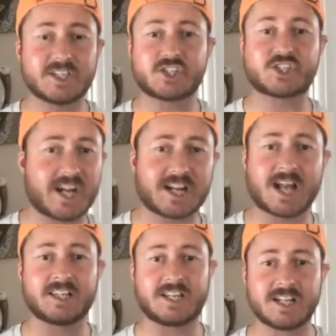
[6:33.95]
the shit
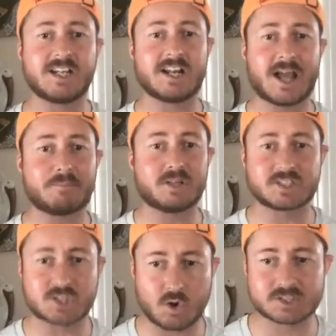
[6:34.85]
out of the
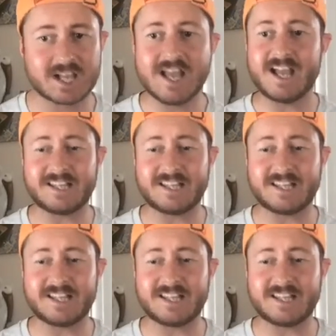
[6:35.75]
Indianapolis Colts,